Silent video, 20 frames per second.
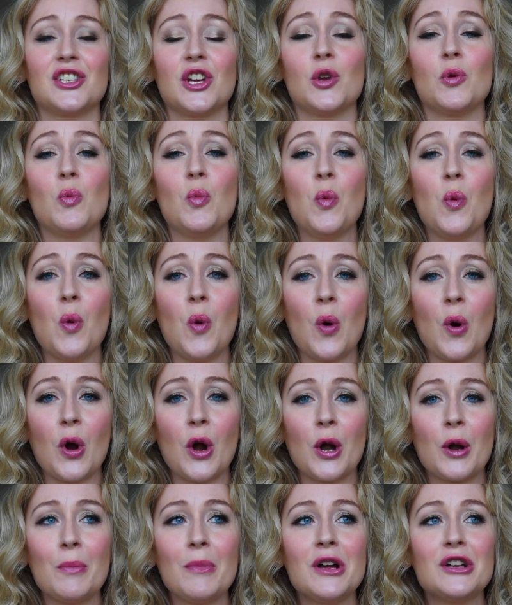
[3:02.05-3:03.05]
a
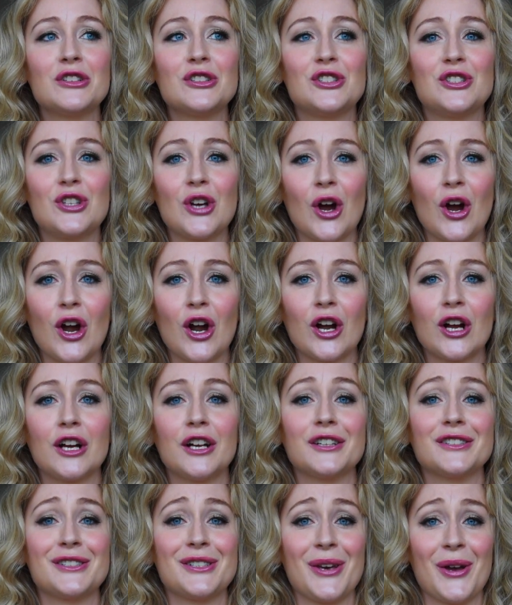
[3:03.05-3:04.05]
warm, dark
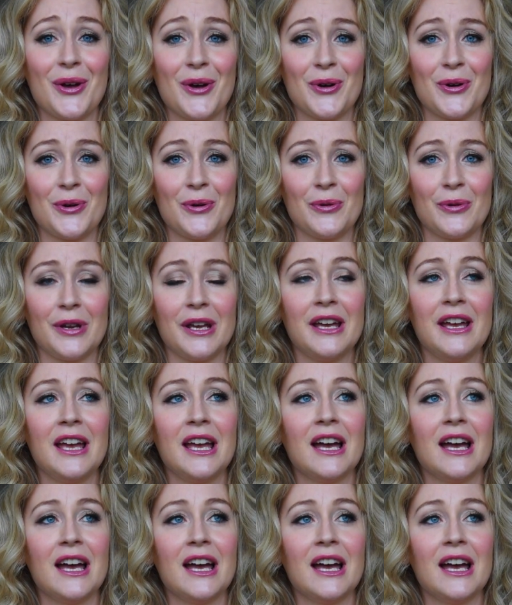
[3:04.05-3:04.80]
tone.